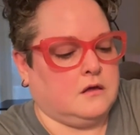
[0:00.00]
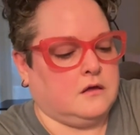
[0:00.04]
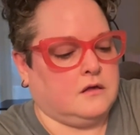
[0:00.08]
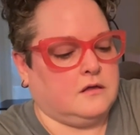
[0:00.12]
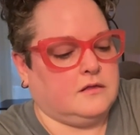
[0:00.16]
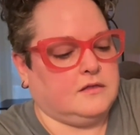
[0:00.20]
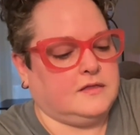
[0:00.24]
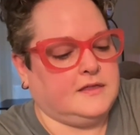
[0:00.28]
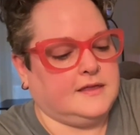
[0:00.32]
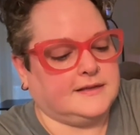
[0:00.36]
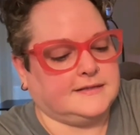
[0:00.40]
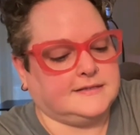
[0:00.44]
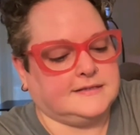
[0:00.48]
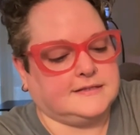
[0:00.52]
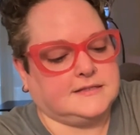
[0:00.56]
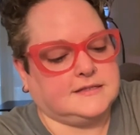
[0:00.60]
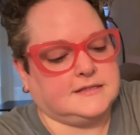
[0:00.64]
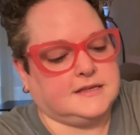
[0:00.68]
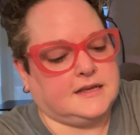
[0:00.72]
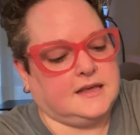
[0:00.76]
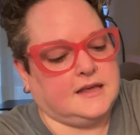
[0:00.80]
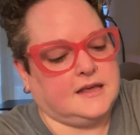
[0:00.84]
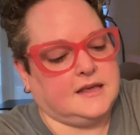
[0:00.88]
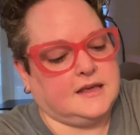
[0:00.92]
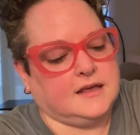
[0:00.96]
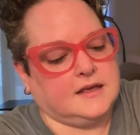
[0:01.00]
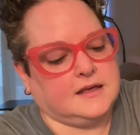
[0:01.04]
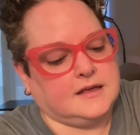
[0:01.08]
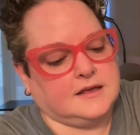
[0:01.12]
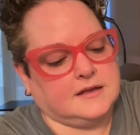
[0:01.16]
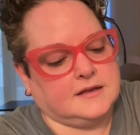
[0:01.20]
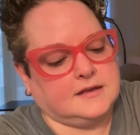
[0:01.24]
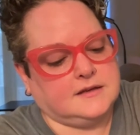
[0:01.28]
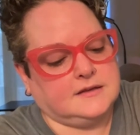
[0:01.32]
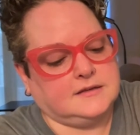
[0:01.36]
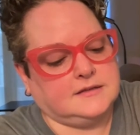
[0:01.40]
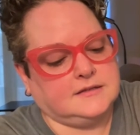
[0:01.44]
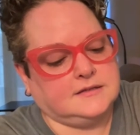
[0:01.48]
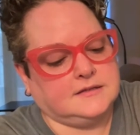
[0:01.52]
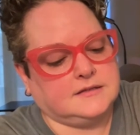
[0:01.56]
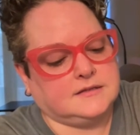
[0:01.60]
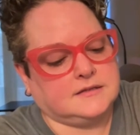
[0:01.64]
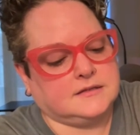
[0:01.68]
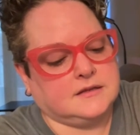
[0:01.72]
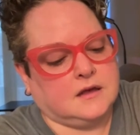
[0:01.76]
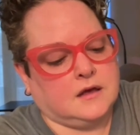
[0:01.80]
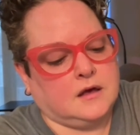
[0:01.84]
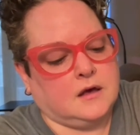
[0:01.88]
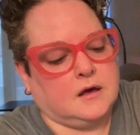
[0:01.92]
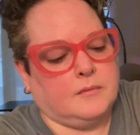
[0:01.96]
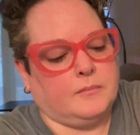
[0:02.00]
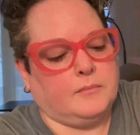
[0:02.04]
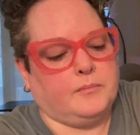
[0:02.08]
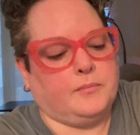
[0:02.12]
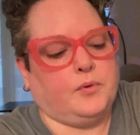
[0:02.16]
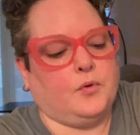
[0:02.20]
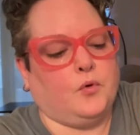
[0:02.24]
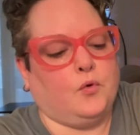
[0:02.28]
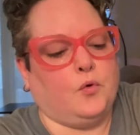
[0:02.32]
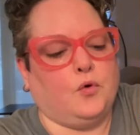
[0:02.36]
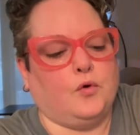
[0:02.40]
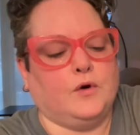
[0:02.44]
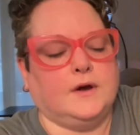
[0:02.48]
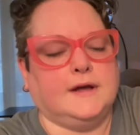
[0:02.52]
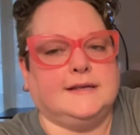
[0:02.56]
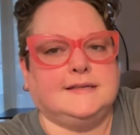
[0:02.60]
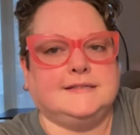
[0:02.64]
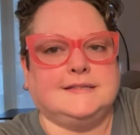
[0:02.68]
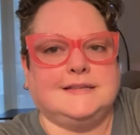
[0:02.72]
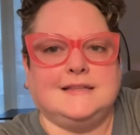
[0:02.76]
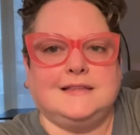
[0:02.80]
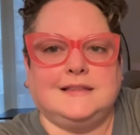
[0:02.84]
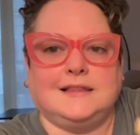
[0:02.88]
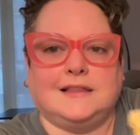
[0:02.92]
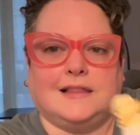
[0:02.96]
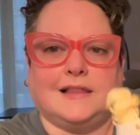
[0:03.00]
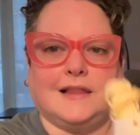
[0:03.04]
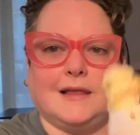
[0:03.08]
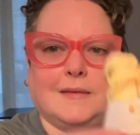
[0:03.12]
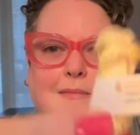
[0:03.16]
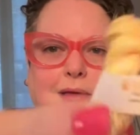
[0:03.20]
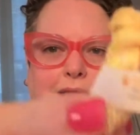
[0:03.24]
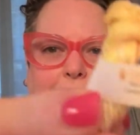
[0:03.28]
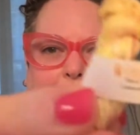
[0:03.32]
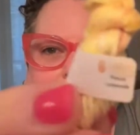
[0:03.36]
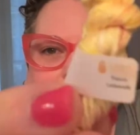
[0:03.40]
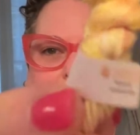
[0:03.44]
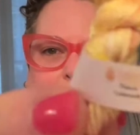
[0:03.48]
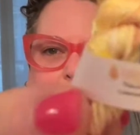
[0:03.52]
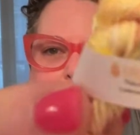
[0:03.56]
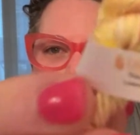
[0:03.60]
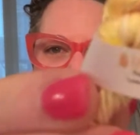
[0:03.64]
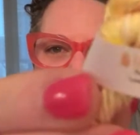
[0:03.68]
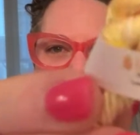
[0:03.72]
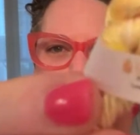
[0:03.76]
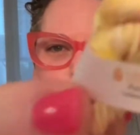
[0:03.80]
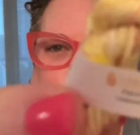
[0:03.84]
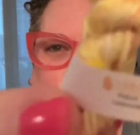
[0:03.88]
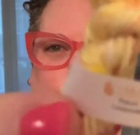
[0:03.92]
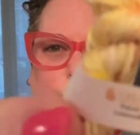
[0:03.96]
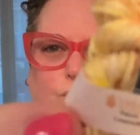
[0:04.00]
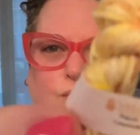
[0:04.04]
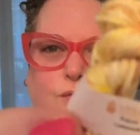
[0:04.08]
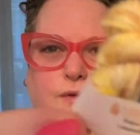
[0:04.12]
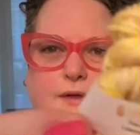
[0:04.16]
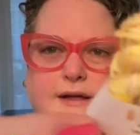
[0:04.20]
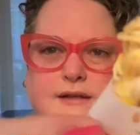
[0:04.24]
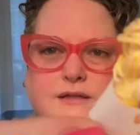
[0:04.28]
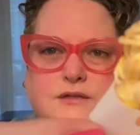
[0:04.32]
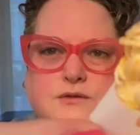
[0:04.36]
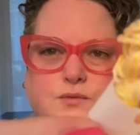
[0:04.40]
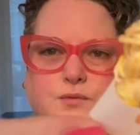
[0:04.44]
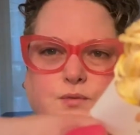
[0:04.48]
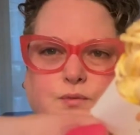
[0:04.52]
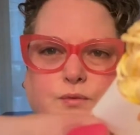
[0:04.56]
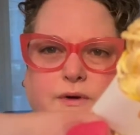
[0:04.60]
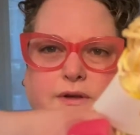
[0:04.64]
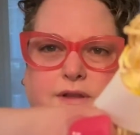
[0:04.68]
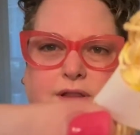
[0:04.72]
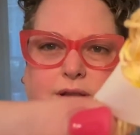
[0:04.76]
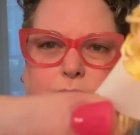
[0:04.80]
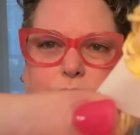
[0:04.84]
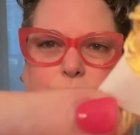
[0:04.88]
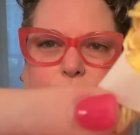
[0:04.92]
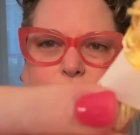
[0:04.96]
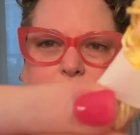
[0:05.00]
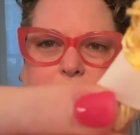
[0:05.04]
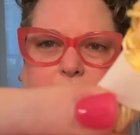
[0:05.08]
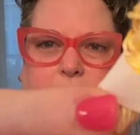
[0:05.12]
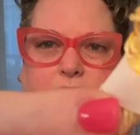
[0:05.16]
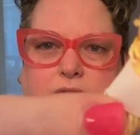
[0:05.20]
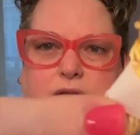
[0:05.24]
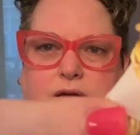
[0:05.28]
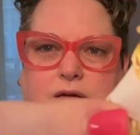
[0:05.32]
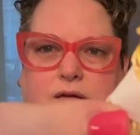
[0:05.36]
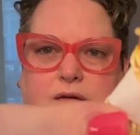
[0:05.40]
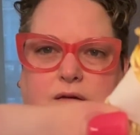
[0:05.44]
This is poison lemonade. Ooh, that's really pretty.